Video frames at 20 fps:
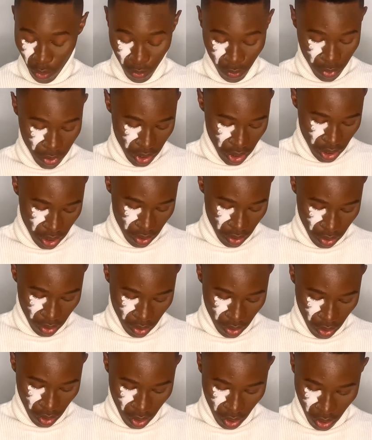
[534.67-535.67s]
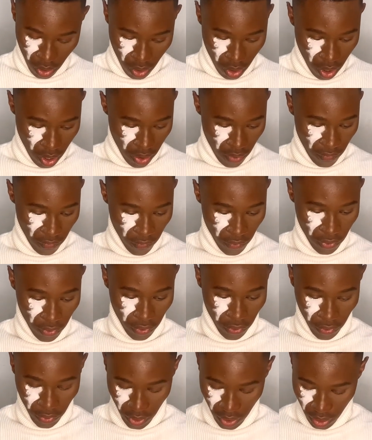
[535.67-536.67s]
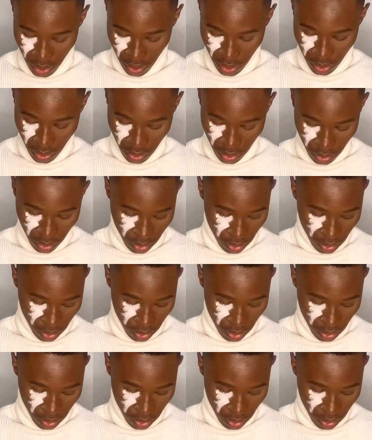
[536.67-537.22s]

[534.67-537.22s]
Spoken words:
be everything.